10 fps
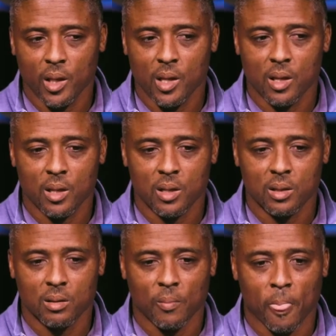
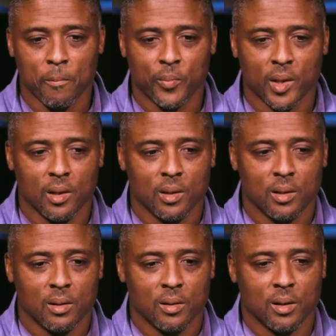And,
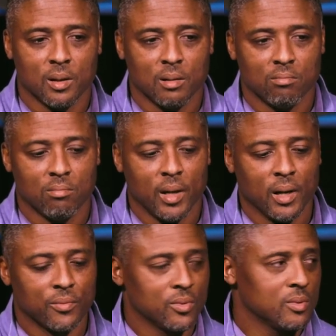yeah,
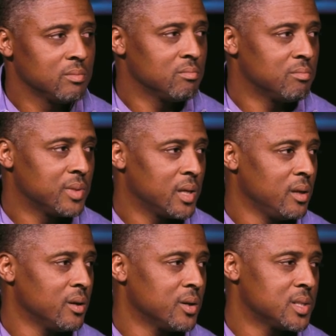after the
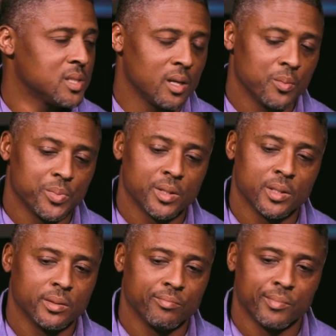year in
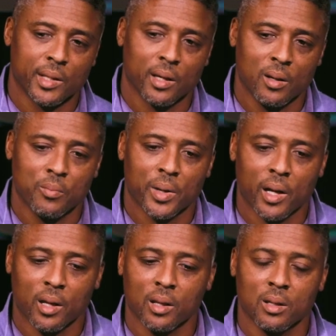Tampa and came
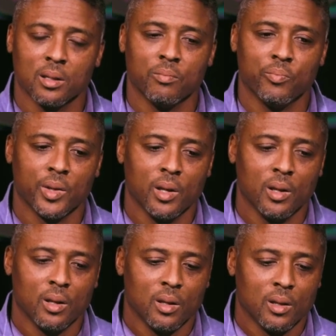back, and,
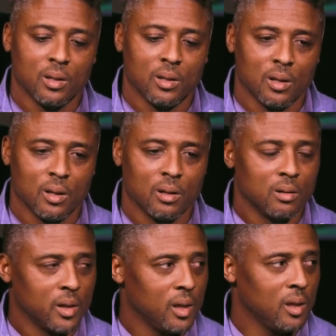you
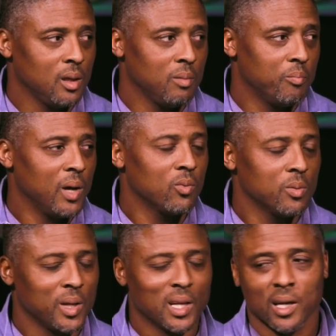know, he met
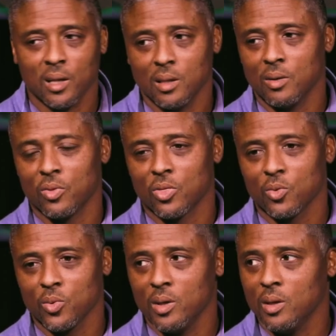with me like
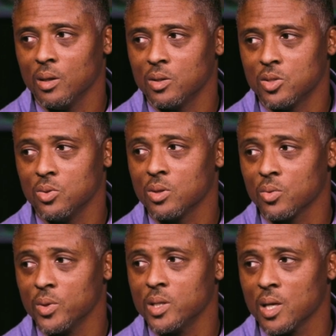two or
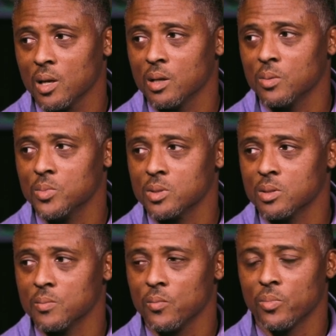three times,